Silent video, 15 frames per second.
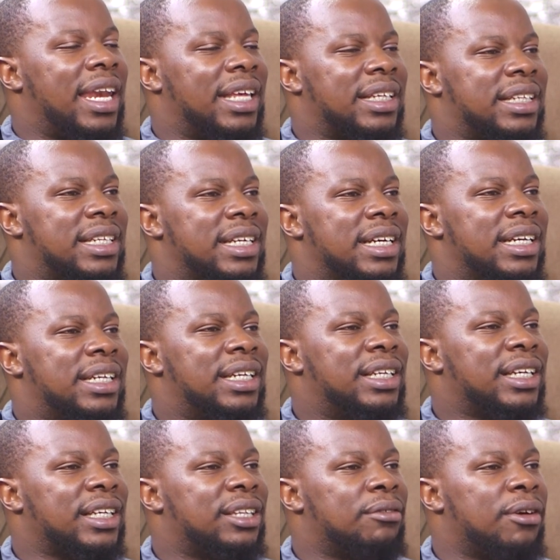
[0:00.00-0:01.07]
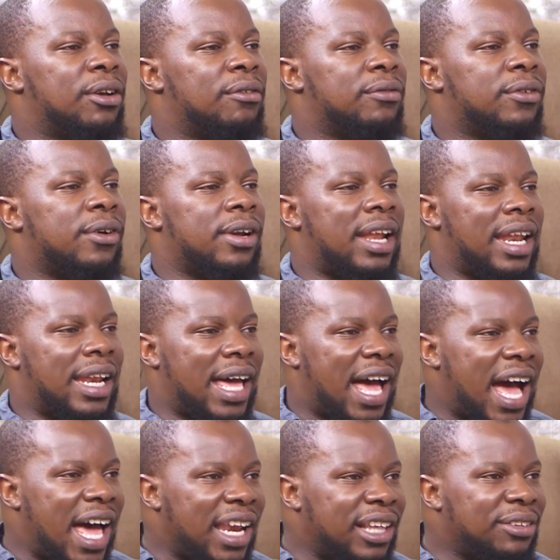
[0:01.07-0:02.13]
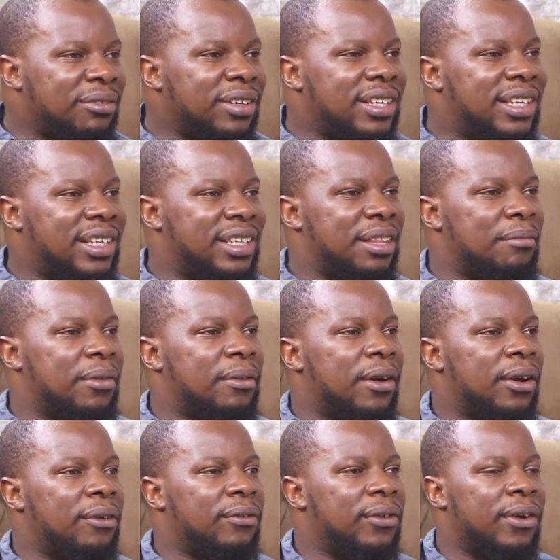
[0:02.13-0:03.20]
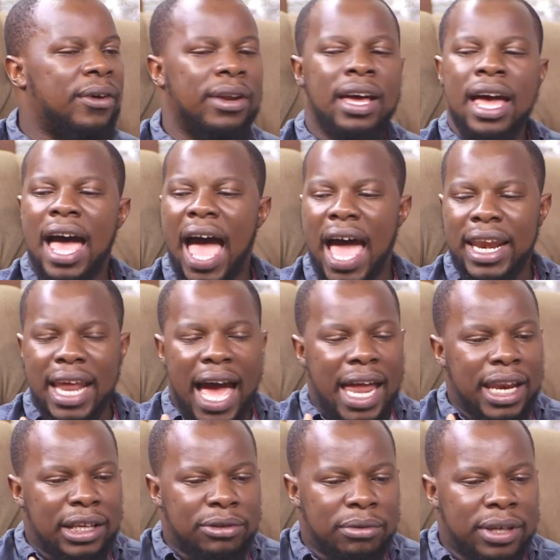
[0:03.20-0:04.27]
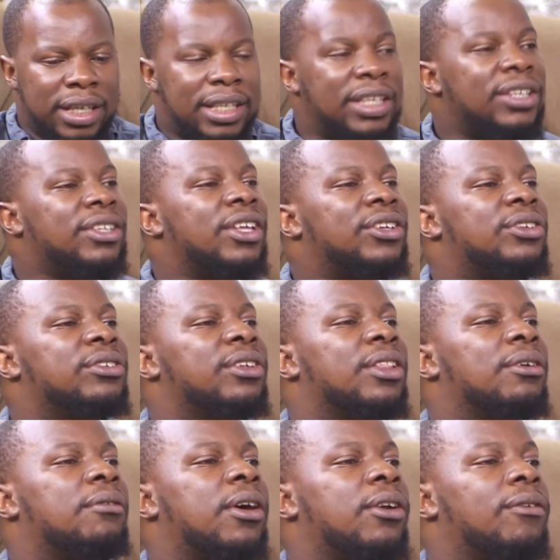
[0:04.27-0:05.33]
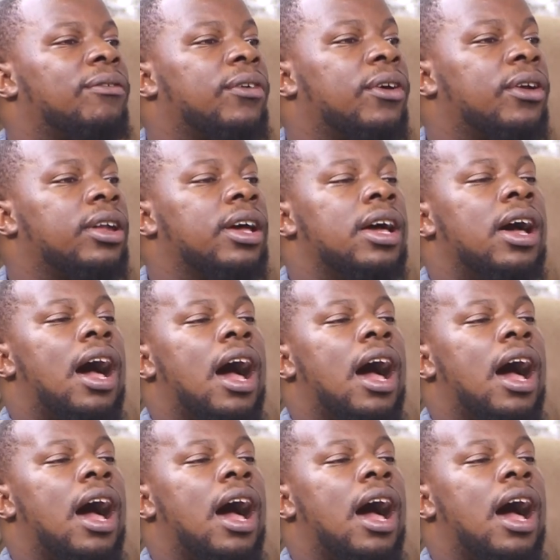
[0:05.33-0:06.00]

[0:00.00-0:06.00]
Ernest, teach us the word of God. And Ernest will teach them the word of God. Mm-hmm. And Ernest will teach the children the word of God.